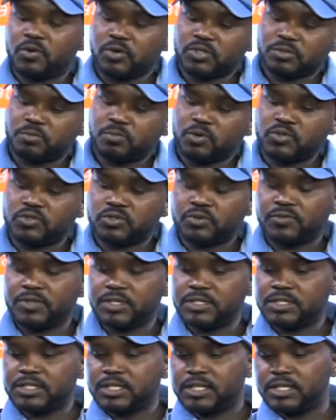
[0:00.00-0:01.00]
most of these
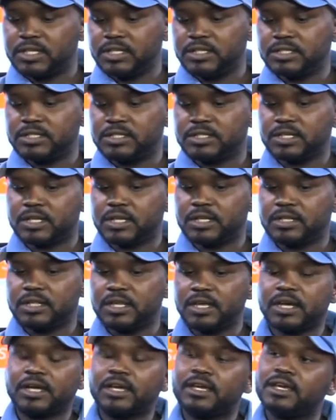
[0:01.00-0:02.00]
kids, their
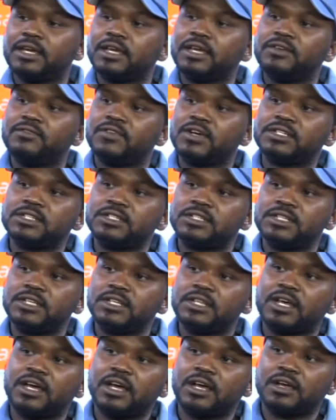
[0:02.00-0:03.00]
caregivers is either
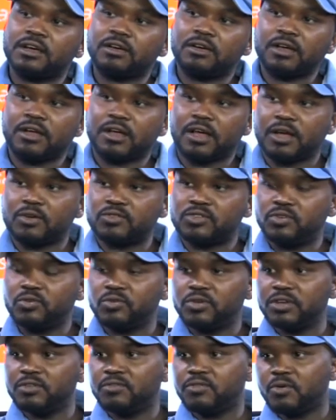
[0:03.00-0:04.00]
out looking
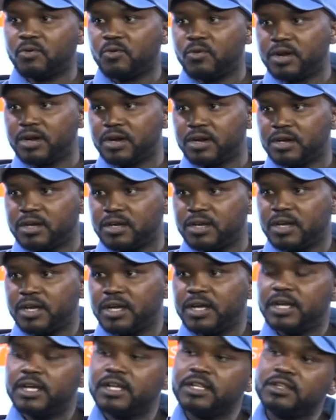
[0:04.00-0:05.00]
for work
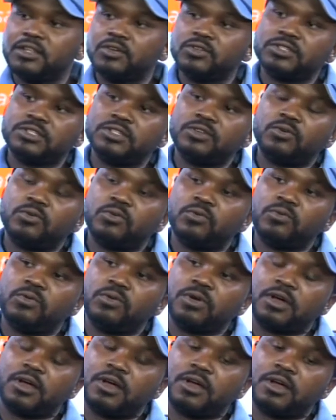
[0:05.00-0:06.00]
and there's no
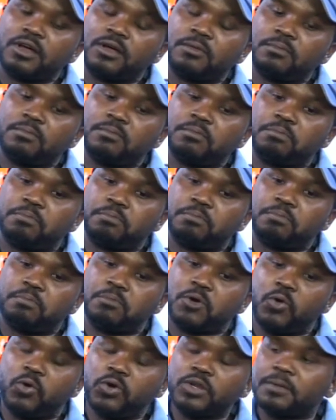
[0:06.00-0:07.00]

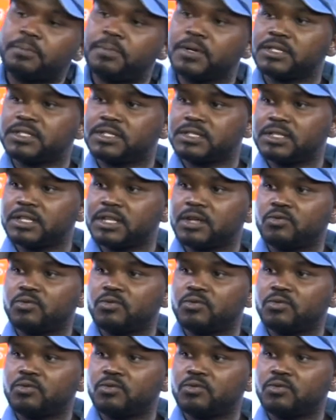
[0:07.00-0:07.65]
older person that will